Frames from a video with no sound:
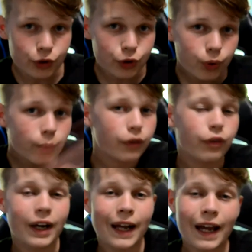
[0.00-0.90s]
you do want to
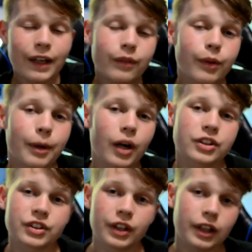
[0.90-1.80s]
find any of the
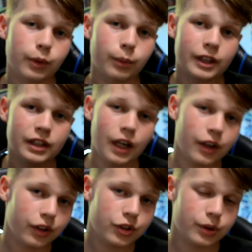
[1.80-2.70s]
parts, then link will be down
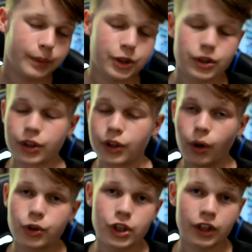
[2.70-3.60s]
in the description, you can
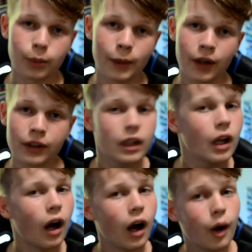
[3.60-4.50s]
go and check them out.
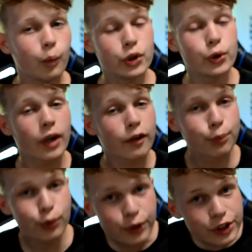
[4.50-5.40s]
We do have
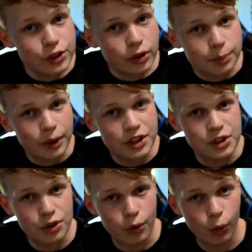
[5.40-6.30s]
pretty solid
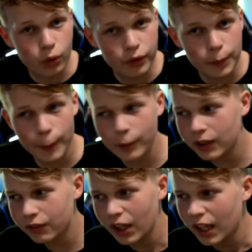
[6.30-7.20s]
prices on all of them, I
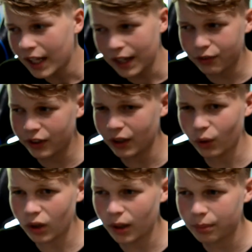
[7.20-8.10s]
believe everything
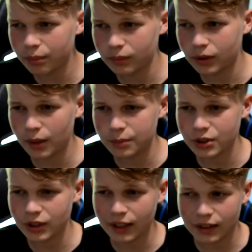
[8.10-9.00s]
all up comes
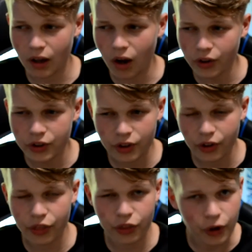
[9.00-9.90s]
to like under
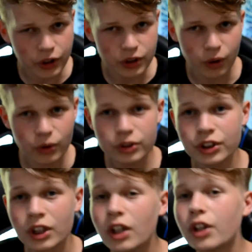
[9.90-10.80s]
$30.
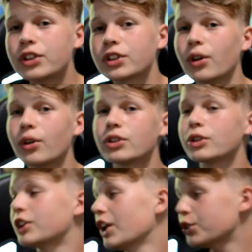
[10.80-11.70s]
So
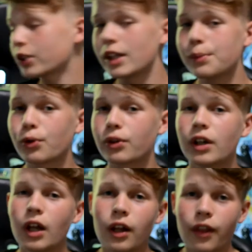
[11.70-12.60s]
to change your keyboard
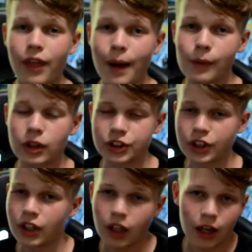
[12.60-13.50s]
that much,
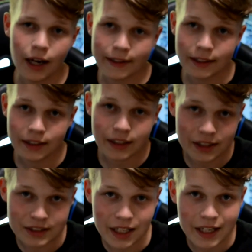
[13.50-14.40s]
I think
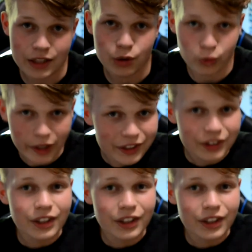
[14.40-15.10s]
it's a great